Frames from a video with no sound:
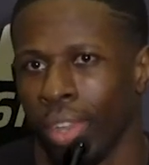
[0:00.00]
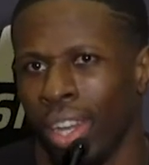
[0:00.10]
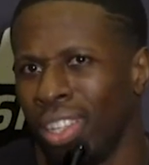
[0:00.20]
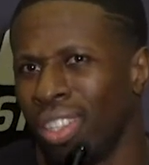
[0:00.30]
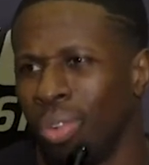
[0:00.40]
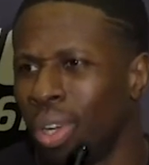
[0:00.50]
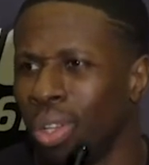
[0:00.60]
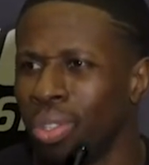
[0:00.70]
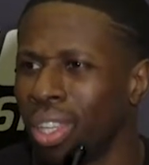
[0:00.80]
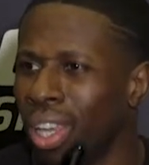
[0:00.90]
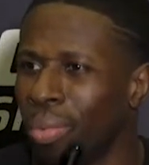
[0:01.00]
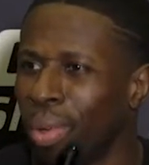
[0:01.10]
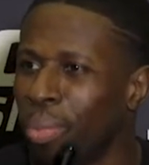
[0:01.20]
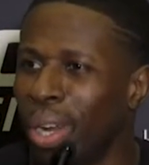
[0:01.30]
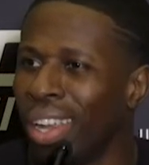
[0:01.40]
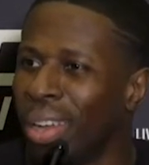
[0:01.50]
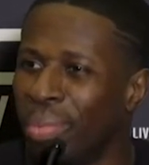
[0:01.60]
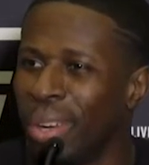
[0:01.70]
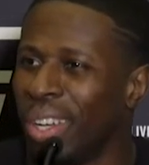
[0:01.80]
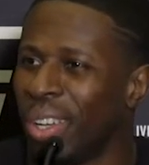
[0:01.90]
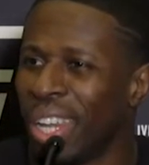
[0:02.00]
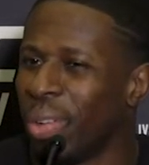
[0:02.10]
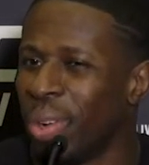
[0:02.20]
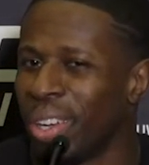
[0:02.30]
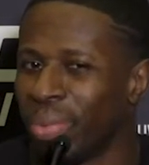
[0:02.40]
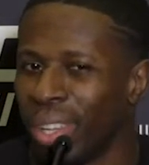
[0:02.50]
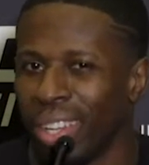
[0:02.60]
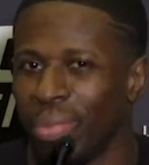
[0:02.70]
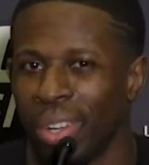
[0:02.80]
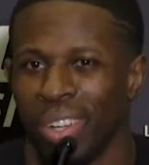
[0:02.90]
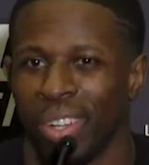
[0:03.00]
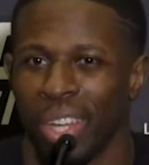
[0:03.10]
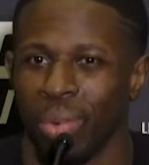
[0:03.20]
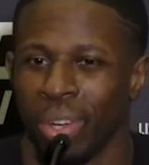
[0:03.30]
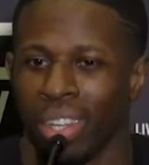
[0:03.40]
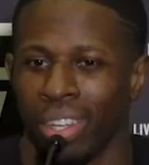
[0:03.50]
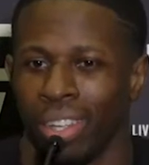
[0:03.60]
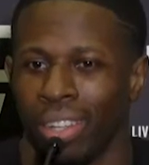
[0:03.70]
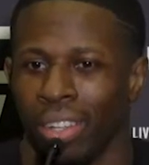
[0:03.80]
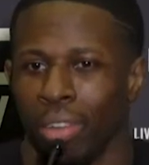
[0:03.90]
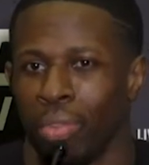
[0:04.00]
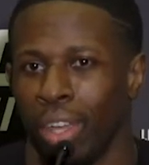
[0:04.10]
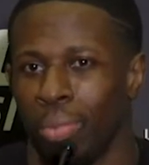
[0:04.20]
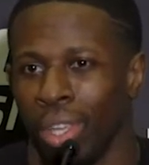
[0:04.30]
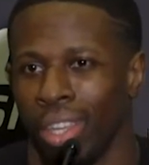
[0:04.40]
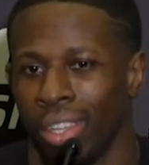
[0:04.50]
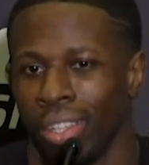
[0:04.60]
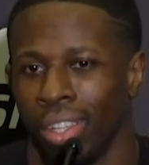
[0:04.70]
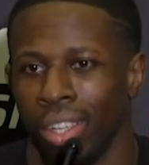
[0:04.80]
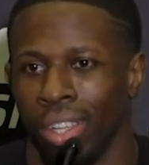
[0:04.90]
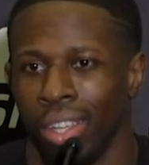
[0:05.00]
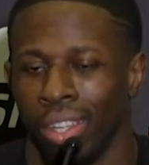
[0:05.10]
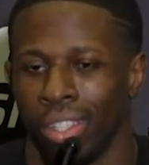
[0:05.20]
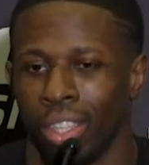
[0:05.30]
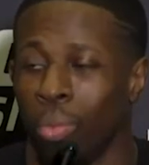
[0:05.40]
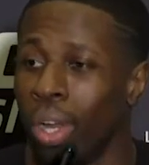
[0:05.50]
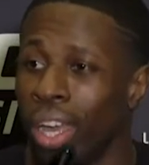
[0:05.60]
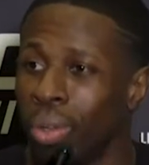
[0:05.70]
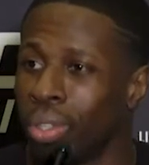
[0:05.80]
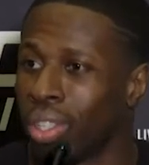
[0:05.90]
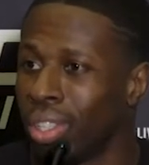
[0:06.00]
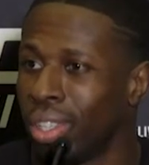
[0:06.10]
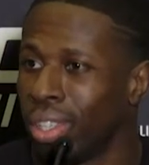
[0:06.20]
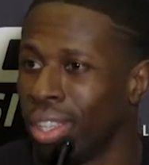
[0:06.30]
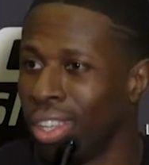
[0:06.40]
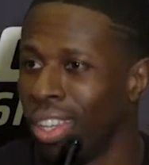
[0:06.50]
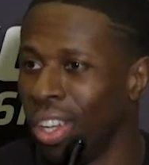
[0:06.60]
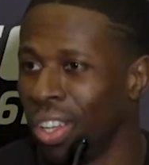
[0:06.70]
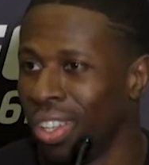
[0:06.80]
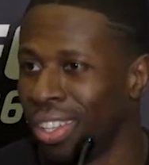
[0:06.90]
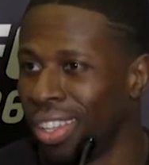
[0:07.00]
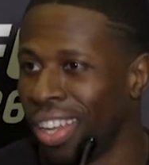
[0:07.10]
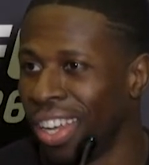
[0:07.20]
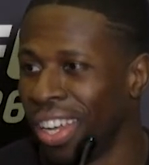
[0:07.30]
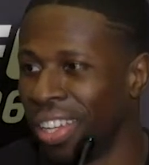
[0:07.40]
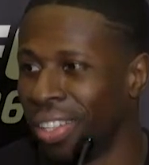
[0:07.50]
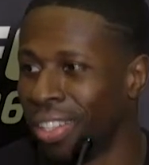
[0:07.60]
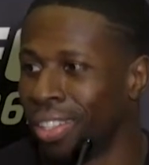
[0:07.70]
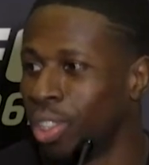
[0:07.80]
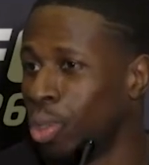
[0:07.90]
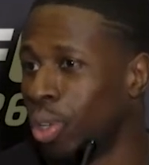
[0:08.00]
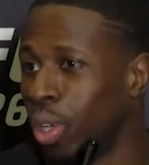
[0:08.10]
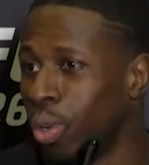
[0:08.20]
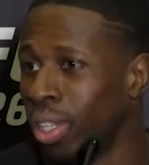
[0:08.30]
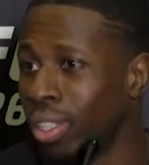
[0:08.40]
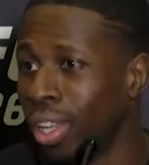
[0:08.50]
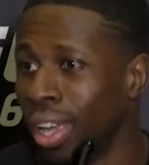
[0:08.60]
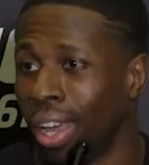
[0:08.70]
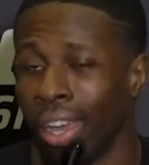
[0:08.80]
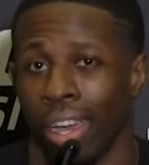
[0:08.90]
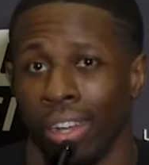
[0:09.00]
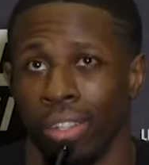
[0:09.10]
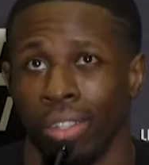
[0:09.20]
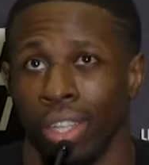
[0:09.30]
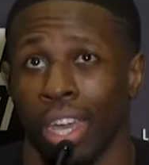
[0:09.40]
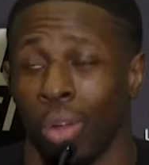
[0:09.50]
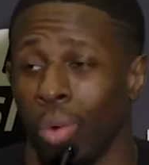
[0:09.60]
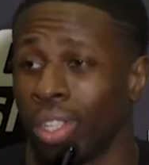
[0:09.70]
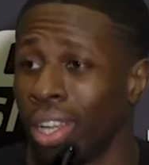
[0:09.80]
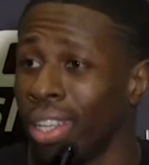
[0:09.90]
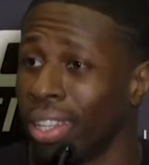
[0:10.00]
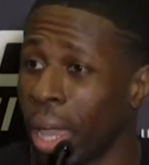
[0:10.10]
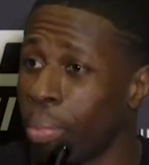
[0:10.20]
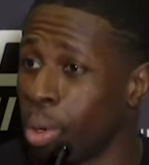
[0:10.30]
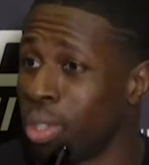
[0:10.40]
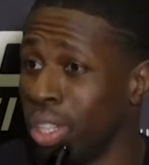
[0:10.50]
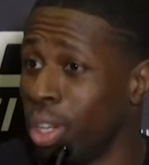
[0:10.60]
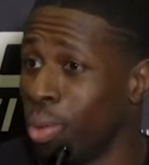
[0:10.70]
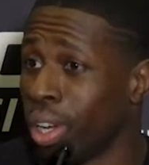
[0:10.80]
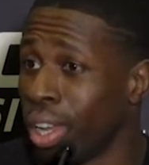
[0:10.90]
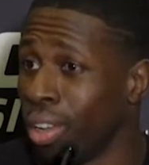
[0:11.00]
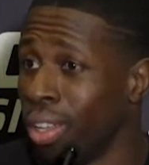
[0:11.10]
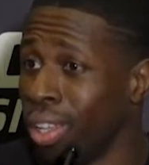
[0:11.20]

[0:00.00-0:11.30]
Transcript: and I just didn't want to lose the camp. I put in all that work, man. I put in all that work. And then for him to get someone else, you know, short notice, it kind of worked out that person didn't work out.